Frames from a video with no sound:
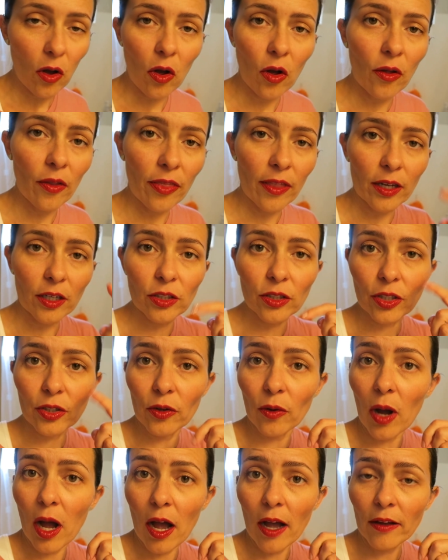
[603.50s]
all the
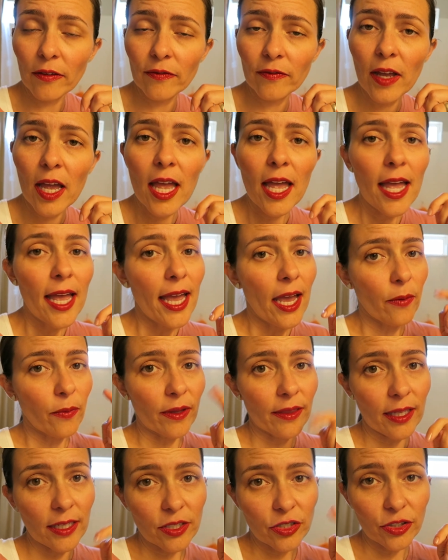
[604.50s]
glue off. And
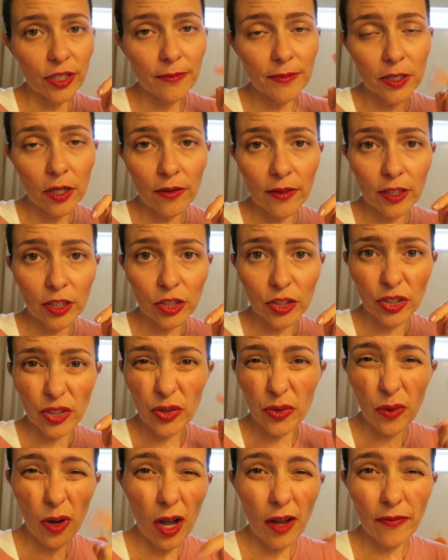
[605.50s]
when they scraped all the
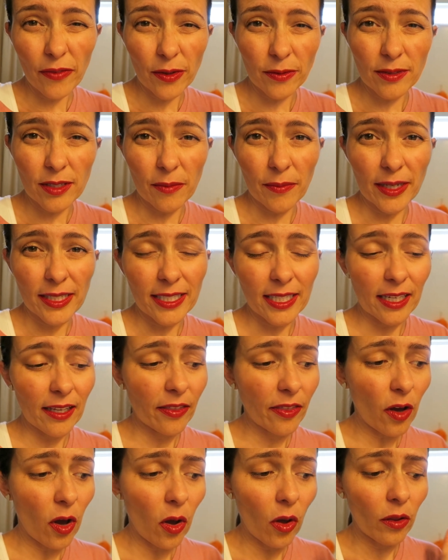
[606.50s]
glue off that was on my
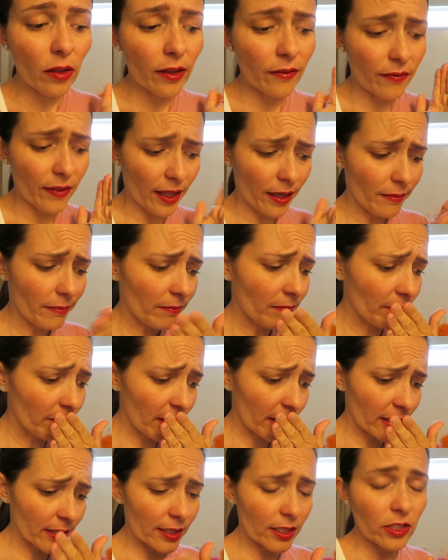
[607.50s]
teeth, all of
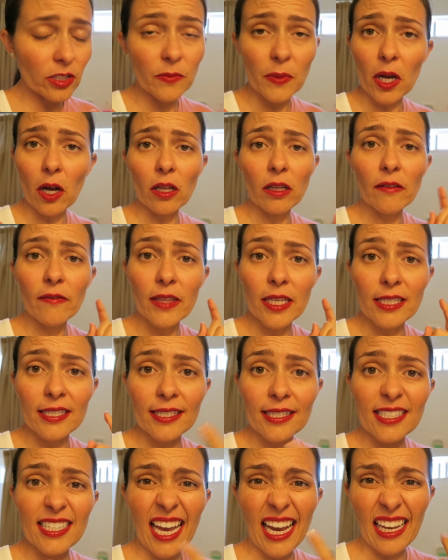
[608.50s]
the
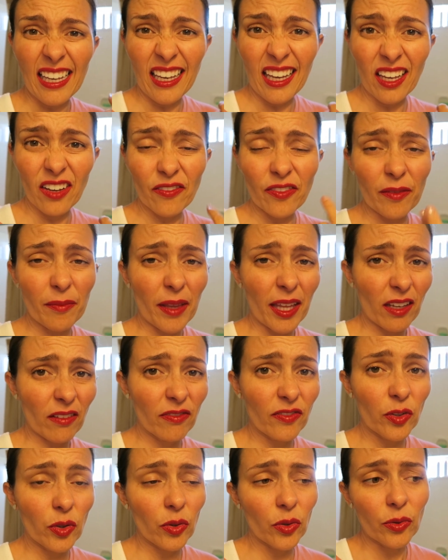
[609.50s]
staining from like
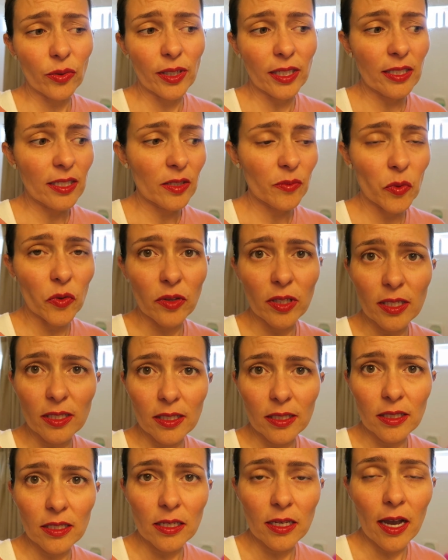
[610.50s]
food and smoothies
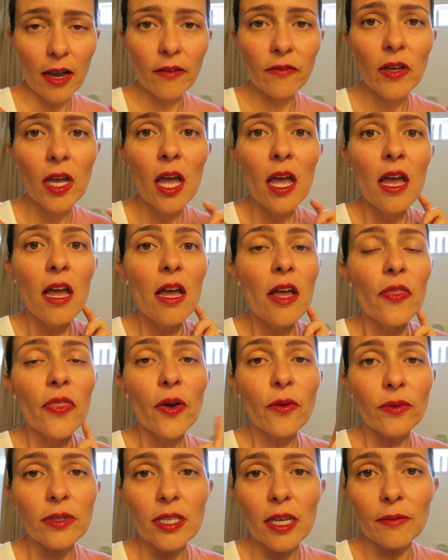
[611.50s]
and stuff
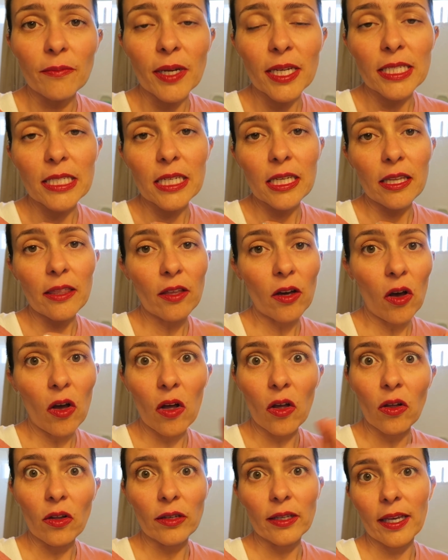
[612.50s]
that was on my teeth
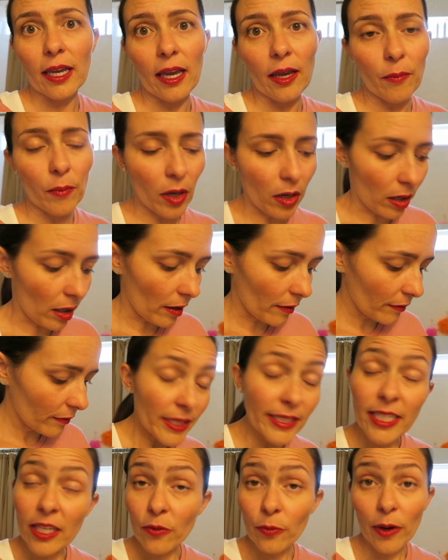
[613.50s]
all came off.
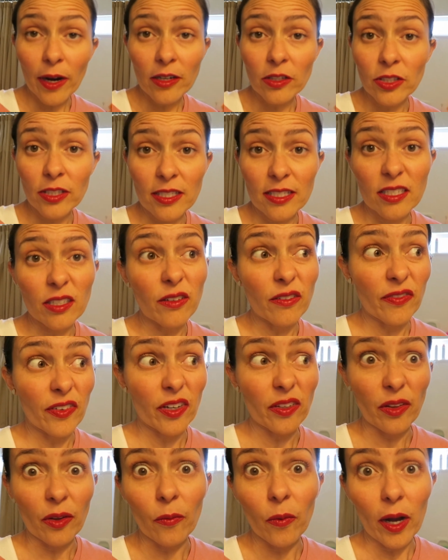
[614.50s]
My teeth were actually still
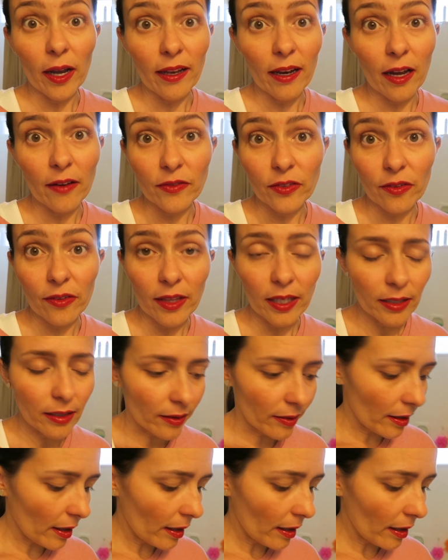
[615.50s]
fairly white after they did